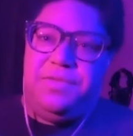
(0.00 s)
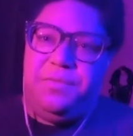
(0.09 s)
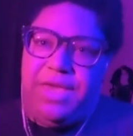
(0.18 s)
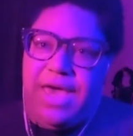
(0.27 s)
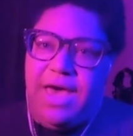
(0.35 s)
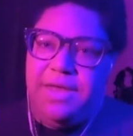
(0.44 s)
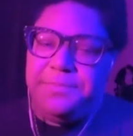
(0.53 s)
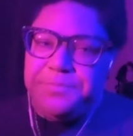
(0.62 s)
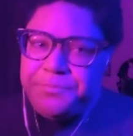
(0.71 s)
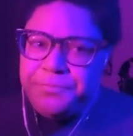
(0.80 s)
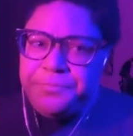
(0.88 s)
we had
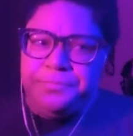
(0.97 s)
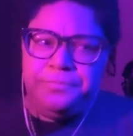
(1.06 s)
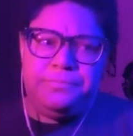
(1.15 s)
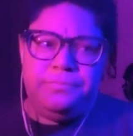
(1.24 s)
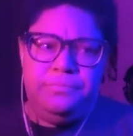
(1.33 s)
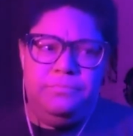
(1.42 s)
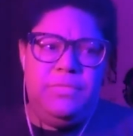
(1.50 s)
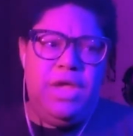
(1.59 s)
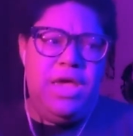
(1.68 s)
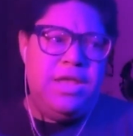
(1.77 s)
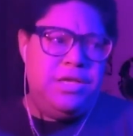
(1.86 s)

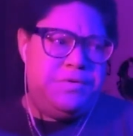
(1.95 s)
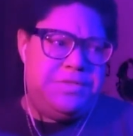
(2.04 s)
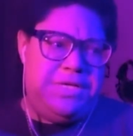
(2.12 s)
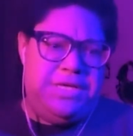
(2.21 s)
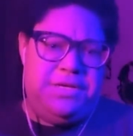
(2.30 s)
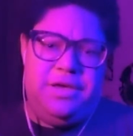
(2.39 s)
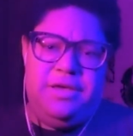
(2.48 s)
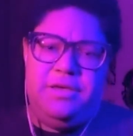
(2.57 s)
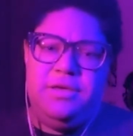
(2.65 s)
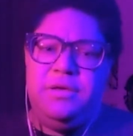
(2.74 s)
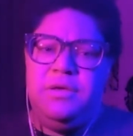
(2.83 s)
and using
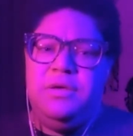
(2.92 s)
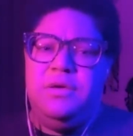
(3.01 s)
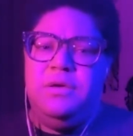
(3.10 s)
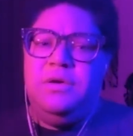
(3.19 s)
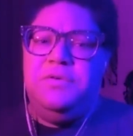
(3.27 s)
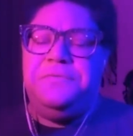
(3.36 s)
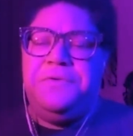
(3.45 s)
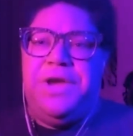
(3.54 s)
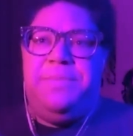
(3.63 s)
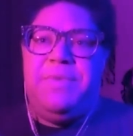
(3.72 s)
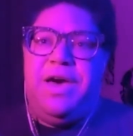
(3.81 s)
uh,
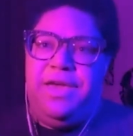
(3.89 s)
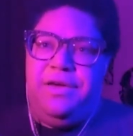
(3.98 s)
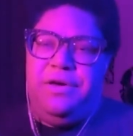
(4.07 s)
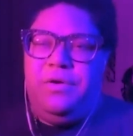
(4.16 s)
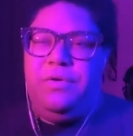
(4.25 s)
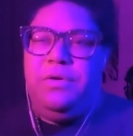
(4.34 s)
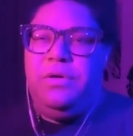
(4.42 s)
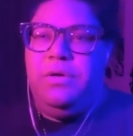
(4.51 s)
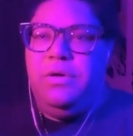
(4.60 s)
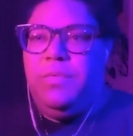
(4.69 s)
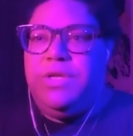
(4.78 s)
frame.io
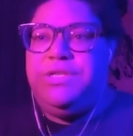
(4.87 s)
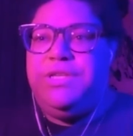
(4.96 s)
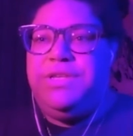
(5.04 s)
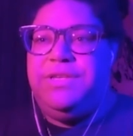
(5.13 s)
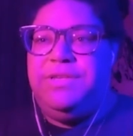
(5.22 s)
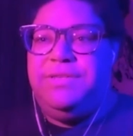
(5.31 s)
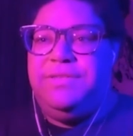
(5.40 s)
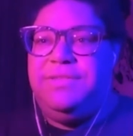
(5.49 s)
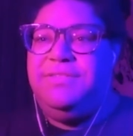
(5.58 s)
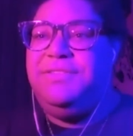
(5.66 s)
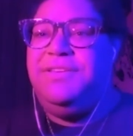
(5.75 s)
which
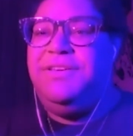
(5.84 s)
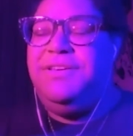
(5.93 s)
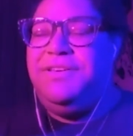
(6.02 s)
is an